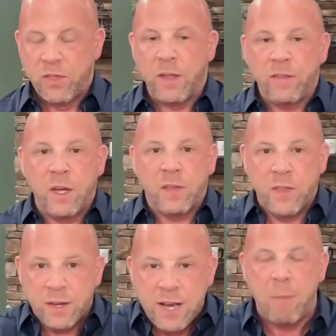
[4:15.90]

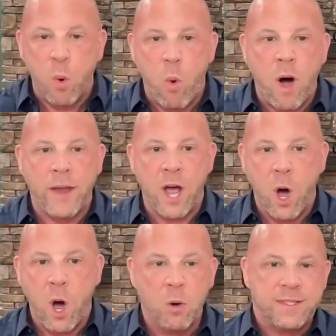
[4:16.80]
The number
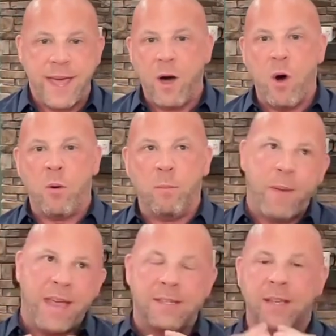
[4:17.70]
one hotel,
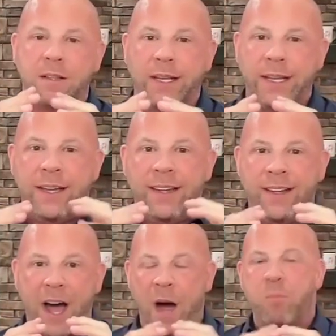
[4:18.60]
basically,
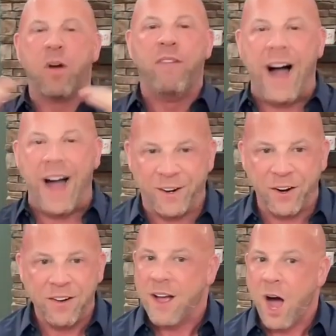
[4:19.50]

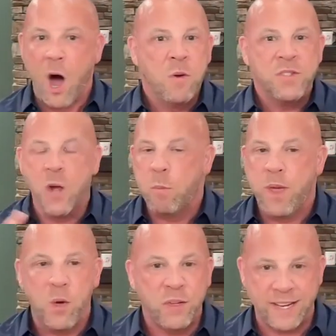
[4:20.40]
provider owns no
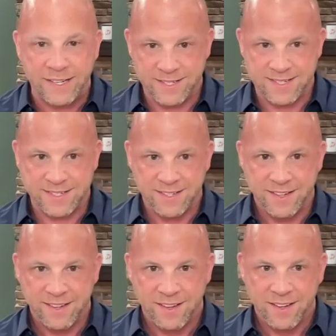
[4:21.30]
buildings.
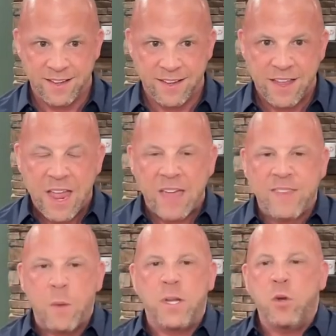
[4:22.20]

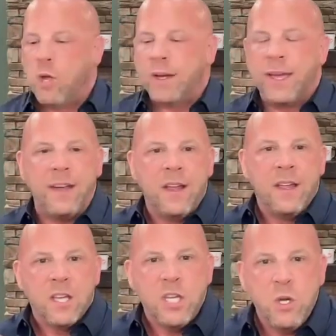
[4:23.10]
And then when you look at
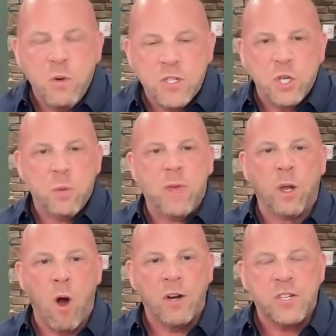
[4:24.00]
YouTube, the
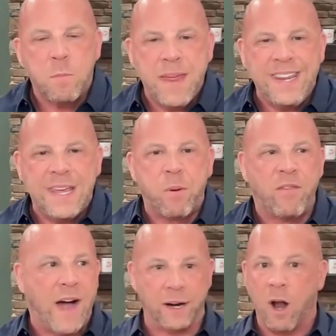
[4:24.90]
largest media
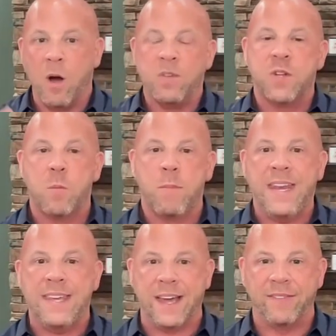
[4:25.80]
provider owns no
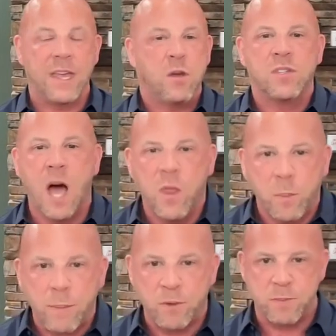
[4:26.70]
media. They use
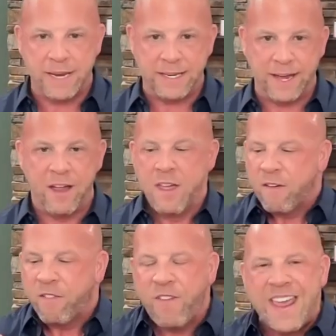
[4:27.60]
other people's media.
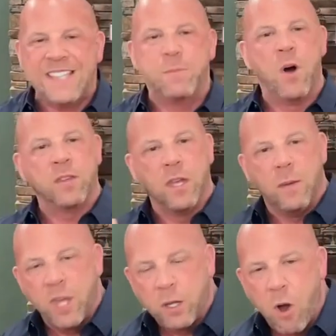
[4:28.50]
Facebook,
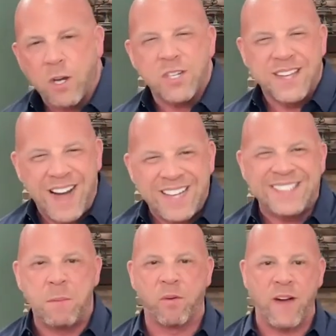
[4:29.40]
the largest
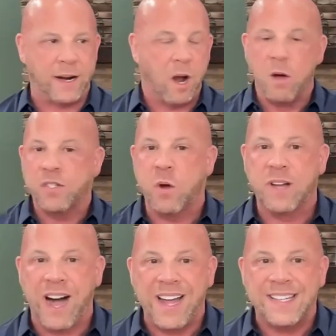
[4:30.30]
content provider, owns
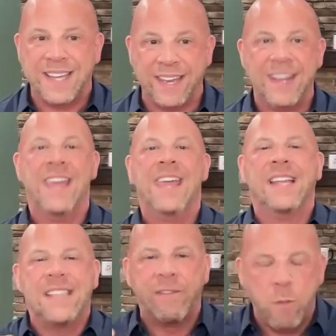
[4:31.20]
no content.
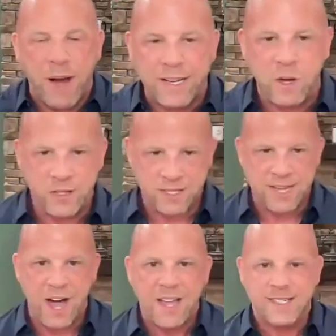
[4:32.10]
It's everybody
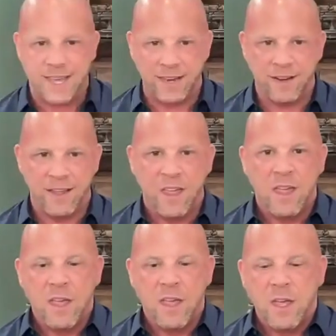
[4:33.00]
else's content.
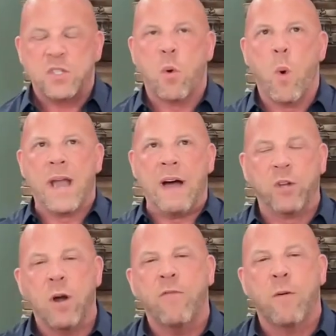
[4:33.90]
So what I've
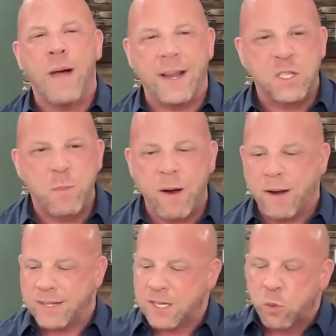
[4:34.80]
learned from my
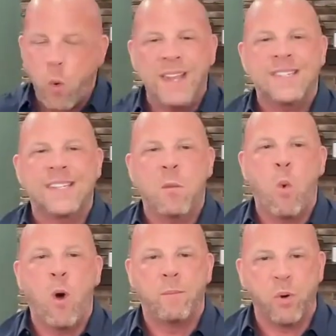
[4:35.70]
experience is when
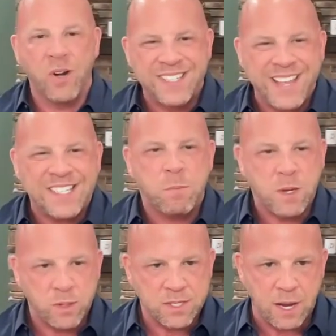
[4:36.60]
someone presents
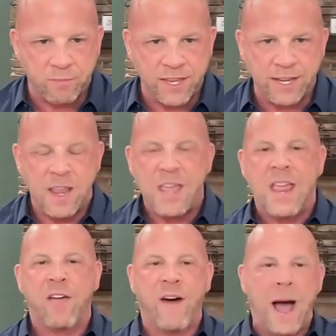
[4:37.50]
me with something,
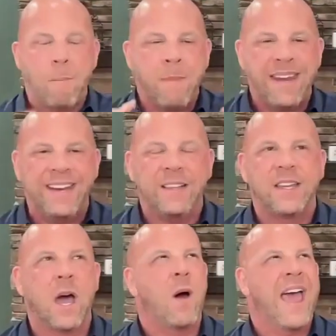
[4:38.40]
if I immediately
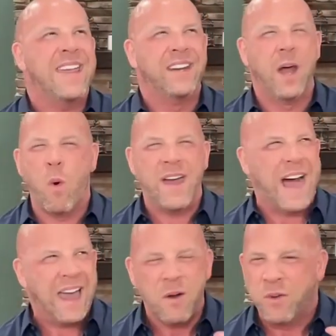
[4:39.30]
go, hey, you know what?
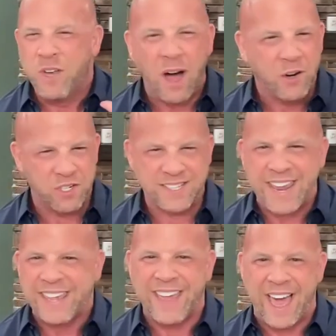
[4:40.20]
I don't
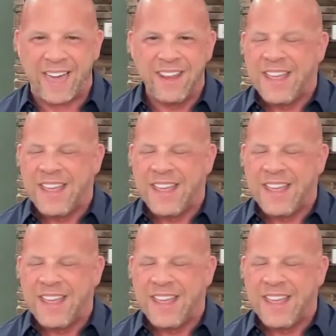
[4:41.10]
understand that.